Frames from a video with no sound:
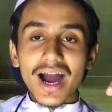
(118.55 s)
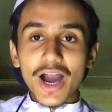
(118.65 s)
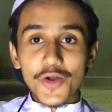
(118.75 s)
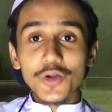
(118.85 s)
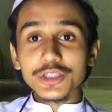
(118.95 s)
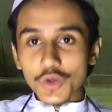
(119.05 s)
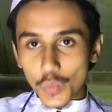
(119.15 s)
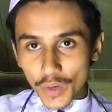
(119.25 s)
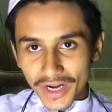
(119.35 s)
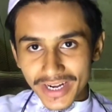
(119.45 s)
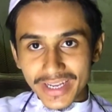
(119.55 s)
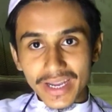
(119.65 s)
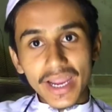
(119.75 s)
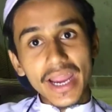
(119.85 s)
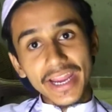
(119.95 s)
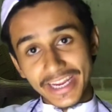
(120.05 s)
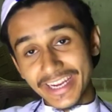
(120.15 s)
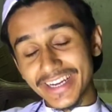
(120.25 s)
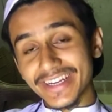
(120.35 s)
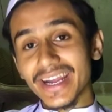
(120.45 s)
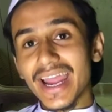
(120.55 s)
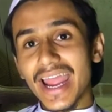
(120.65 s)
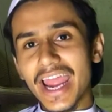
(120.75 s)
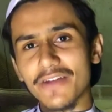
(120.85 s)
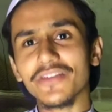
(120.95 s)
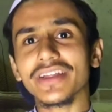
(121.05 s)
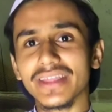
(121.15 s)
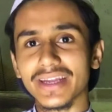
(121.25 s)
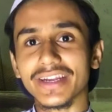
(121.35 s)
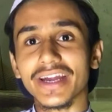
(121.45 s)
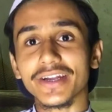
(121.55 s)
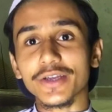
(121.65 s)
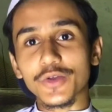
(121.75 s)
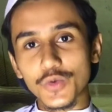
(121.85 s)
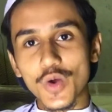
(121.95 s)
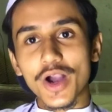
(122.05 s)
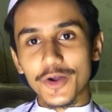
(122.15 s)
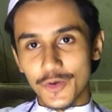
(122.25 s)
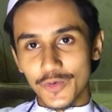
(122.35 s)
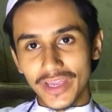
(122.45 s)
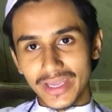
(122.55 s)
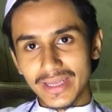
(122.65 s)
I also work, eat, everything that you are doing.